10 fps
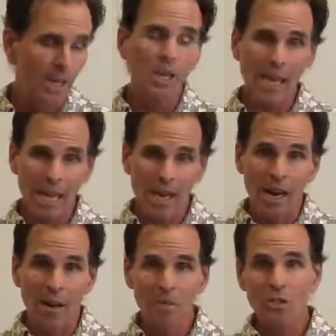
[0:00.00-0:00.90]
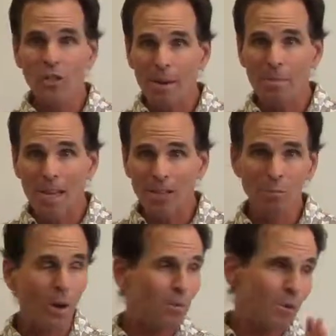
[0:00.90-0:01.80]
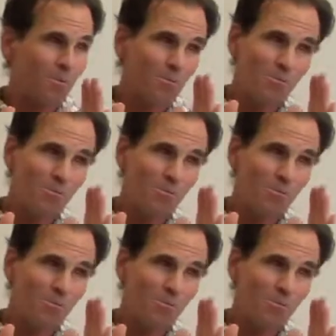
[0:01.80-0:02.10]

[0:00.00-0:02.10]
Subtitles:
Okay, I'm going to stop there. It's probably